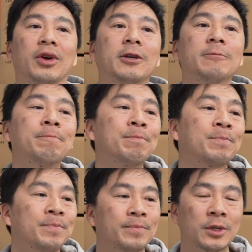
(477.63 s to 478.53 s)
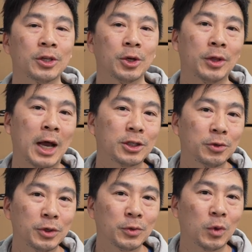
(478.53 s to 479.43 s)
right? So that's the
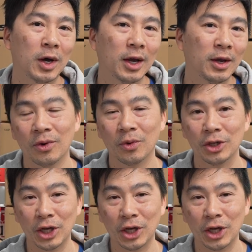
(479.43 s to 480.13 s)
reason why we're